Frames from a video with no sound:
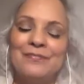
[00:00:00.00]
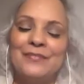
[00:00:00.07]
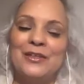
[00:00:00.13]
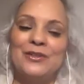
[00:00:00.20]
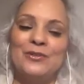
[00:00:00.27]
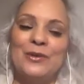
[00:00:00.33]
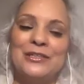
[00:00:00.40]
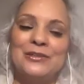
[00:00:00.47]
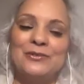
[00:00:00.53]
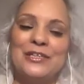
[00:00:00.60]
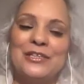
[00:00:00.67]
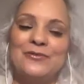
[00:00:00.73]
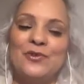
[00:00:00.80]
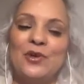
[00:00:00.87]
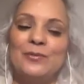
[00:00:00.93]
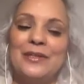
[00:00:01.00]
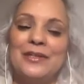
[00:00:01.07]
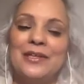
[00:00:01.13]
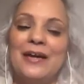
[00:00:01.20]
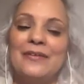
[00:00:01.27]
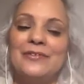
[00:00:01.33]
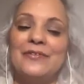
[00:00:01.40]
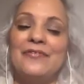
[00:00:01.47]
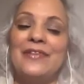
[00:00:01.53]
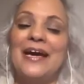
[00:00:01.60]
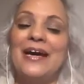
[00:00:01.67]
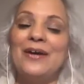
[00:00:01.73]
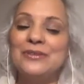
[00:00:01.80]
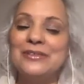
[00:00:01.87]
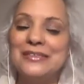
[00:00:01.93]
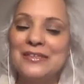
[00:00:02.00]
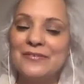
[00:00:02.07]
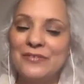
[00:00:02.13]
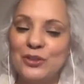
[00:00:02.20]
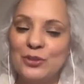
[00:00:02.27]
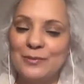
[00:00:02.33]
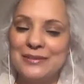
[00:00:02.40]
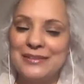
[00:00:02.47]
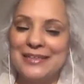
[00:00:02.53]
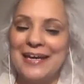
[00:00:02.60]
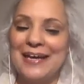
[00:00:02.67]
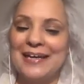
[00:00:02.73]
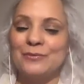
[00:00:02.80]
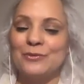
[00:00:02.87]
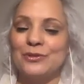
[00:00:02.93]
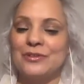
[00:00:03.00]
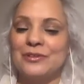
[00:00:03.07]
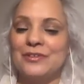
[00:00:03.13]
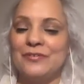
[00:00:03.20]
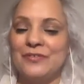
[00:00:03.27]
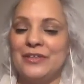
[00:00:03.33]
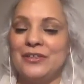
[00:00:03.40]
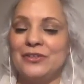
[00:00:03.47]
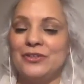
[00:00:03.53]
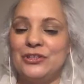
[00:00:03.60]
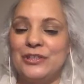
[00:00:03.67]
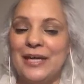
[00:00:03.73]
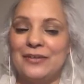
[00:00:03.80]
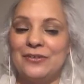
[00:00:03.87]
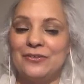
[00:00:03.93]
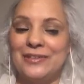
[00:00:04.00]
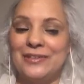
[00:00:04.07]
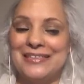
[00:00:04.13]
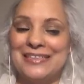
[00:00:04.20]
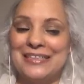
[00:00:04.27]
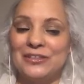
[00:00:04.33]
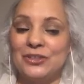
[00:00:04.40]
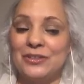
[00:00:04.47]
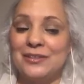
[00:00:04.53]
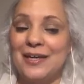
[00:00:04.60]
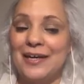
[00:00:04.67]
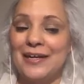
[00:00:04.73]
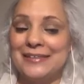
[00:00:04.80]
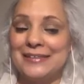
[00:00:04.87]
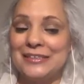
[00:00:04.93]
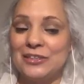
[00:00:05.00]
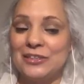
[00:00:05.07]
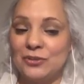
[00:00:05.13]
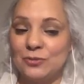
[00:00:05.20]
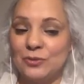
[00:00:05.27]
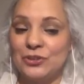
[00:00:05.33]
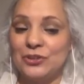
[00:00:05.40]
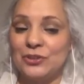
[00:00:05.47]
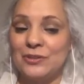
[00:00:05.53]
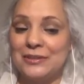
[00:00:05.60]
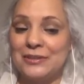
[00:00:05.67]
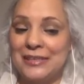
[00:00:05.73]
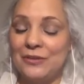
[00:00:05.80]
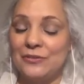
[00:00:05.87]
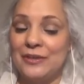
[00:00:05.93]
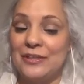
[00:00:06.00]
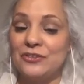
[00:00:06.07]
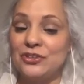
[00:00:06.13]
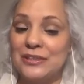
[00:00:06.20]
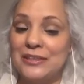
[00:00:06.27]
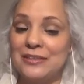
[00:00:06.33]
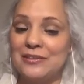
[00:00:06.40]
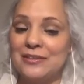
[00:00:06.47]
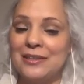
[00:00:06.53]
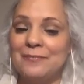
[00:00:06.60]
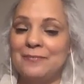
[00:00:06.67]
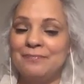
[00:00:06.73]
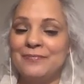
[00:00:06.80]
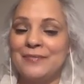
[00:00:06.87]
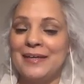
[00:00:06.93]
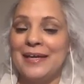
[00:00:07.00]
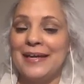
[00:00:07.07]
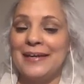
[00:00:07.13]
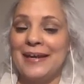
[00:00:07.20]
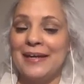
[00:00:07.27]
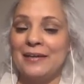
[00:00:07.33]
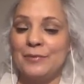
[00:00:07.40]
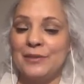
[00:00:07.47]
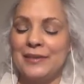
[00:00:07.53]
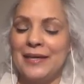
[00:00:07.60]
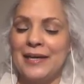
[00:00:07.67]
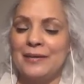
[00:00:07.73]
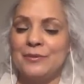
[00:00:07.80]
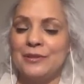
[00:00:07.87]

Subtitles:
who has transformed the lives of thousands of humans and animals via her channeled Ascension guidance, intuition, sacred energy healing, and animal